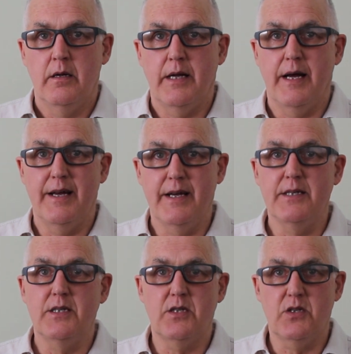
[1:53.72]
Now,
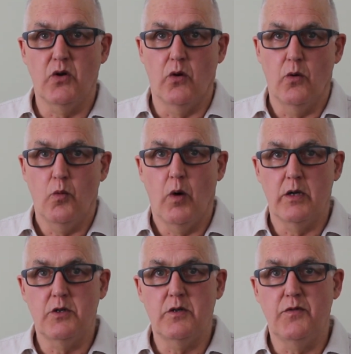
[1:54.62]
easier still,
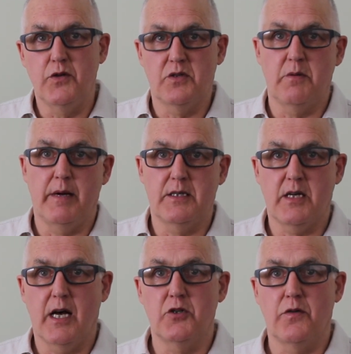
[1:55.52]
once you've used the
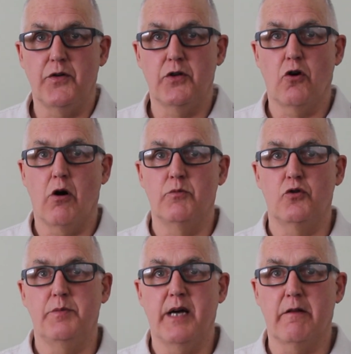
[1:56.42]
massage a few times,
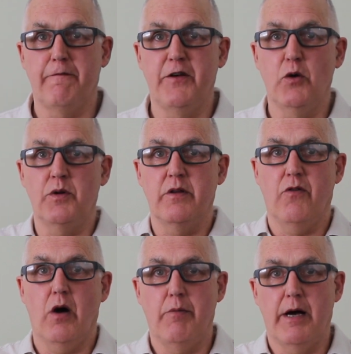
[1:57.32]
you'll be able to feel when the
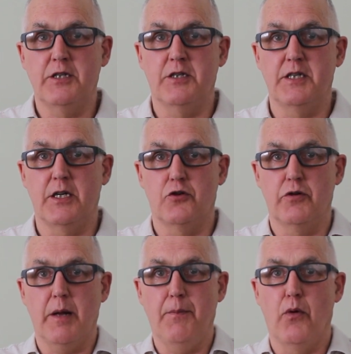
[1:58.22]
vibrations hit a
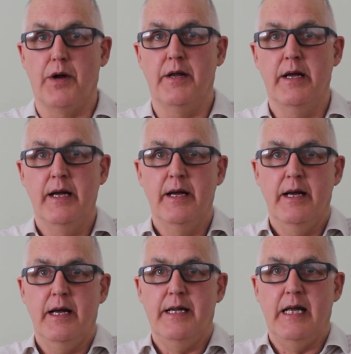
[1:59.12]
trigger point.
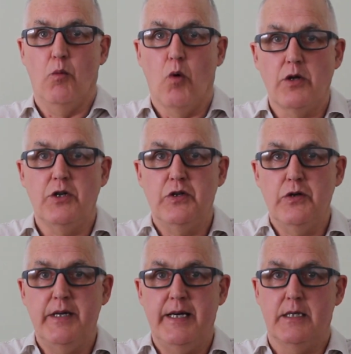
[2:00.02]
Now what you
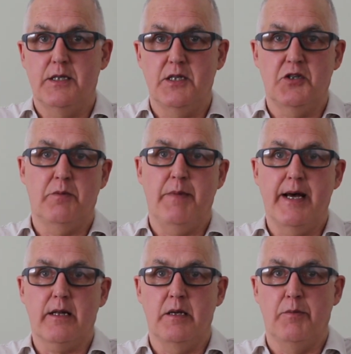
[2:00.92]
do then is
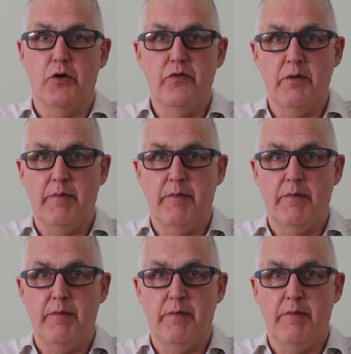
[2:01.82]
systematically move the